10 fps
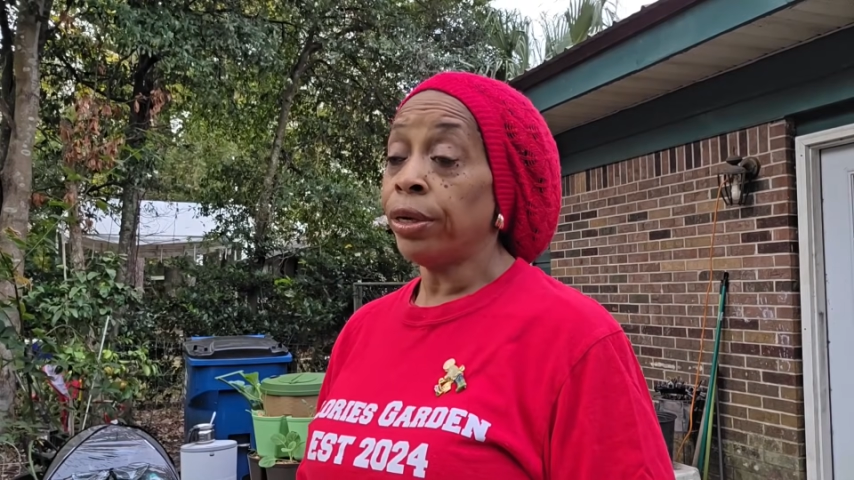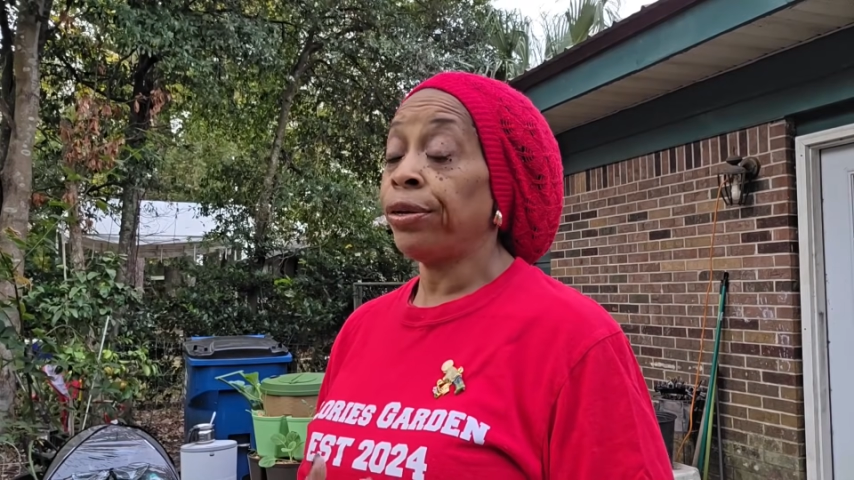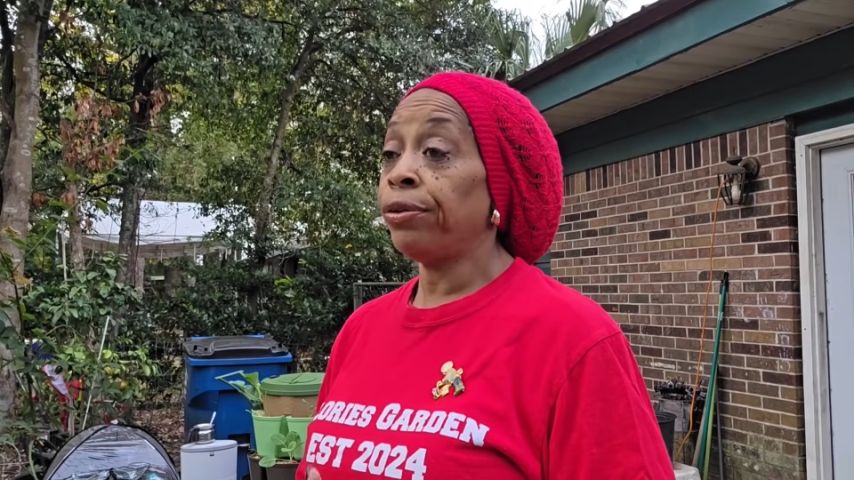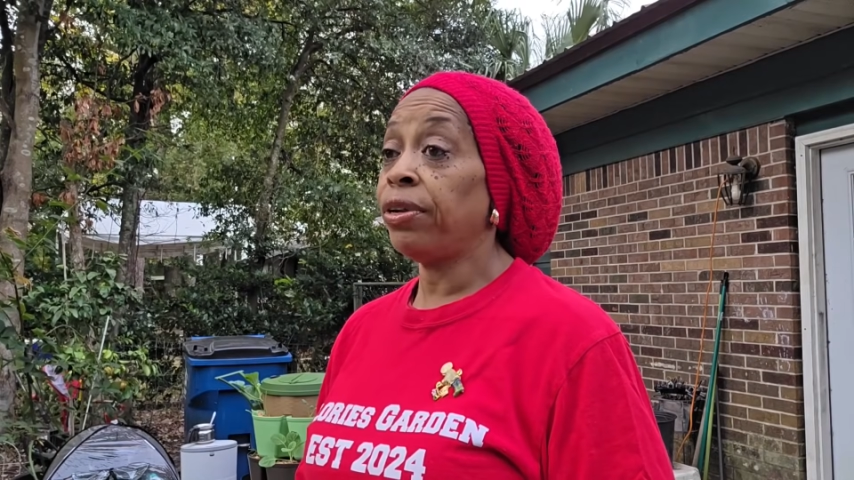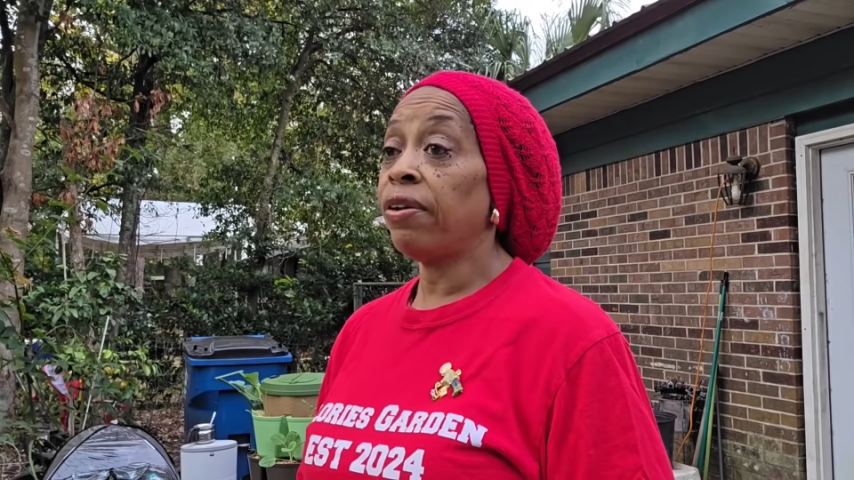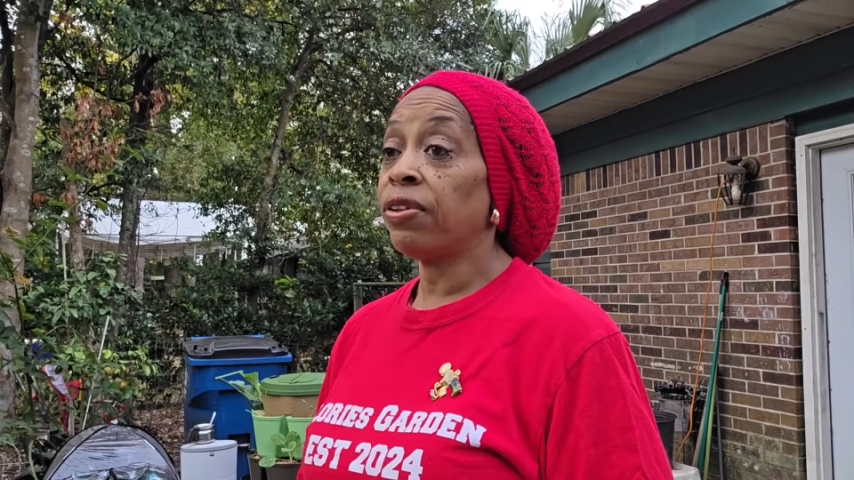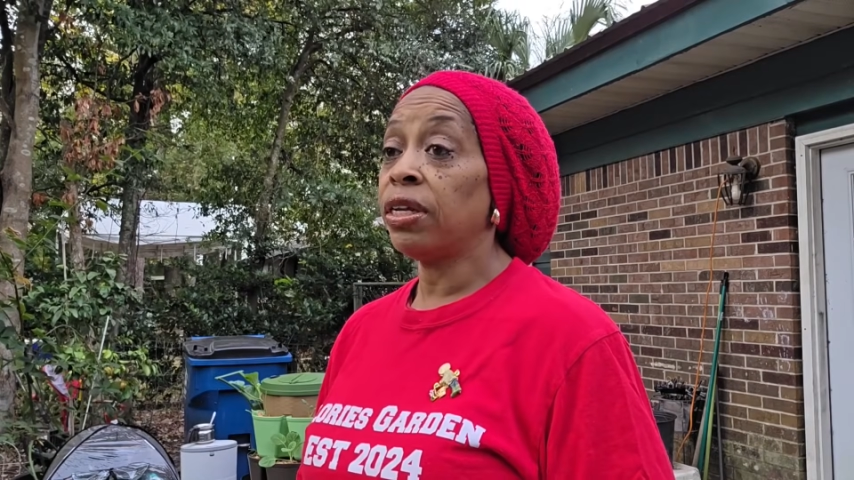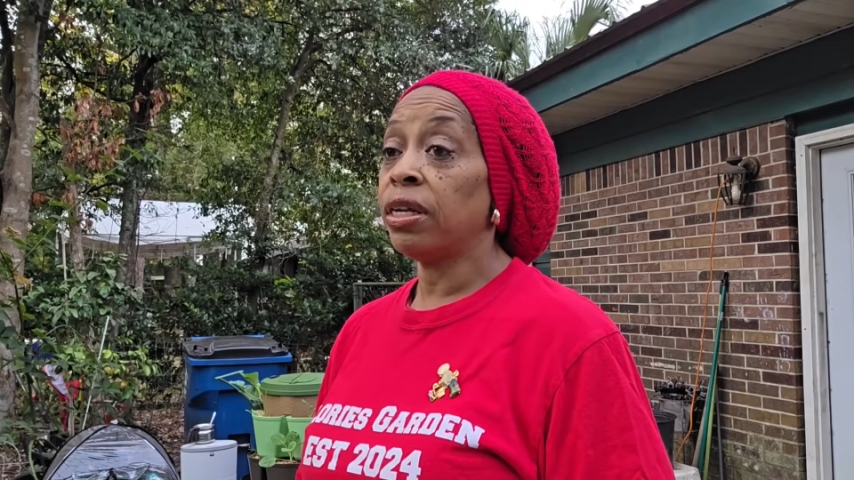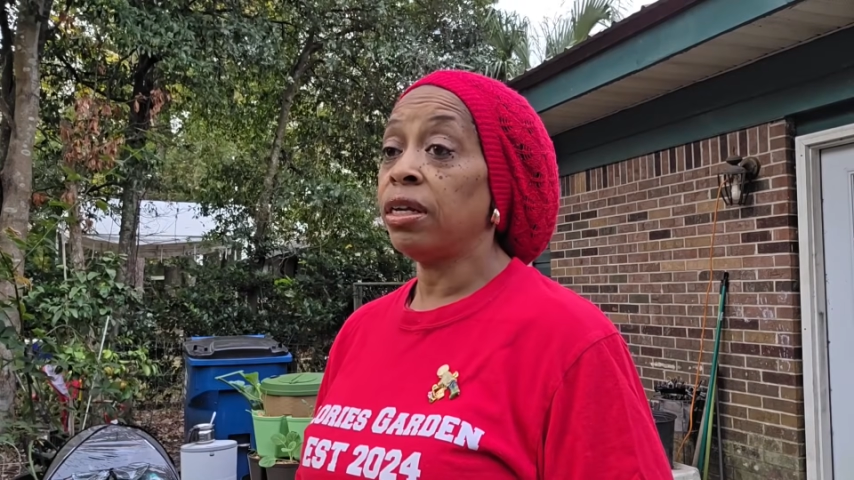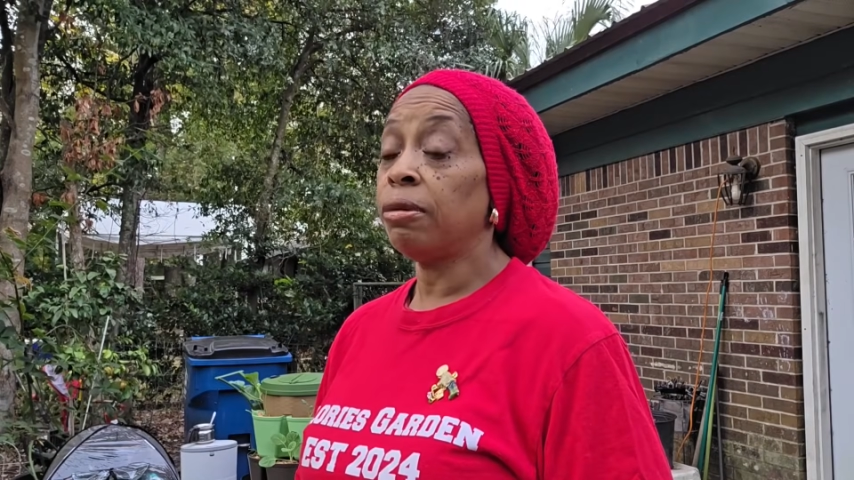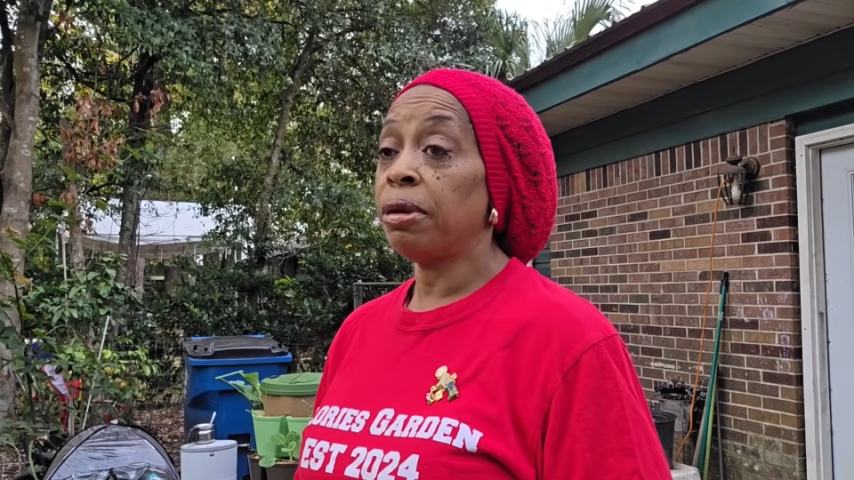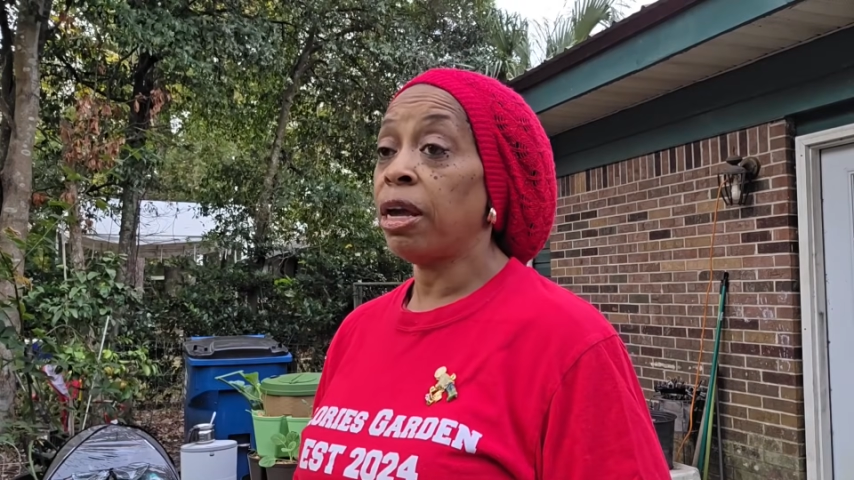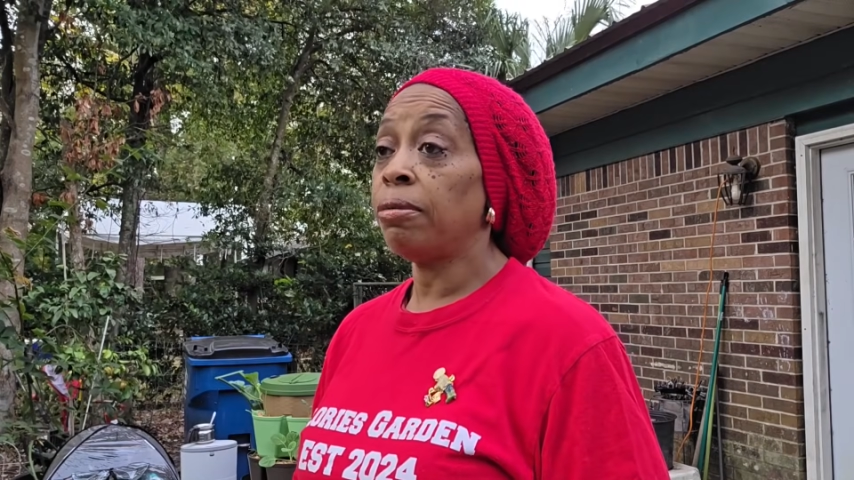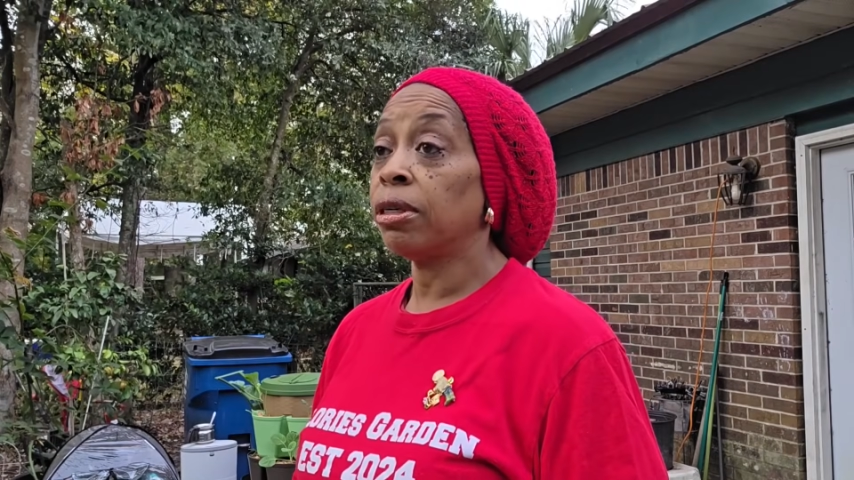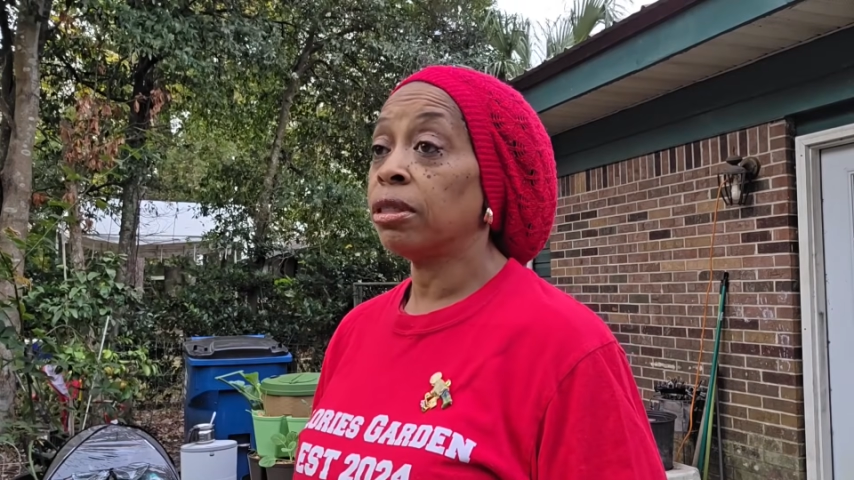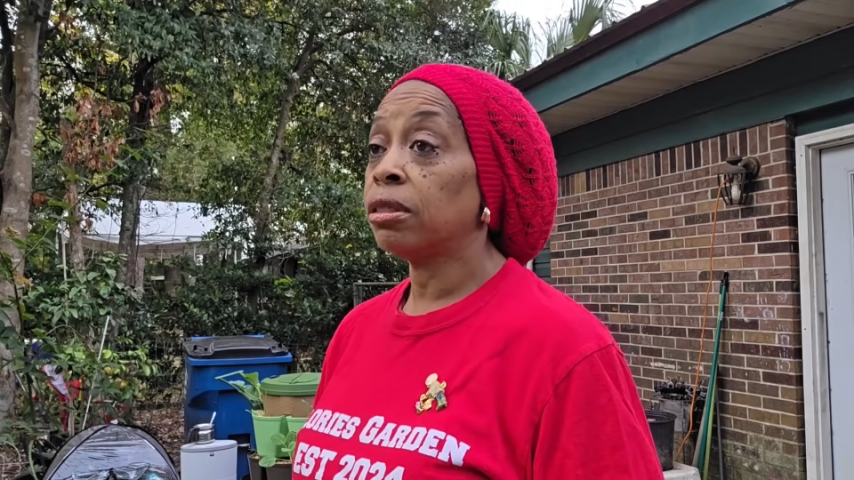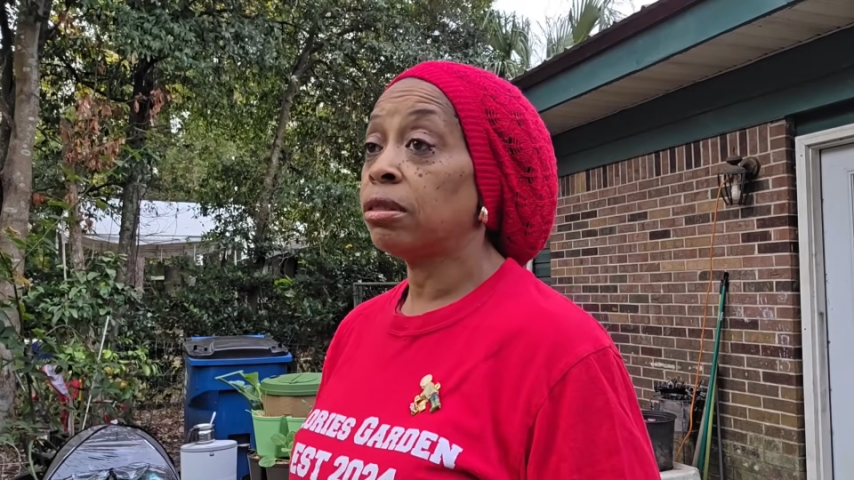You definitely need to be able to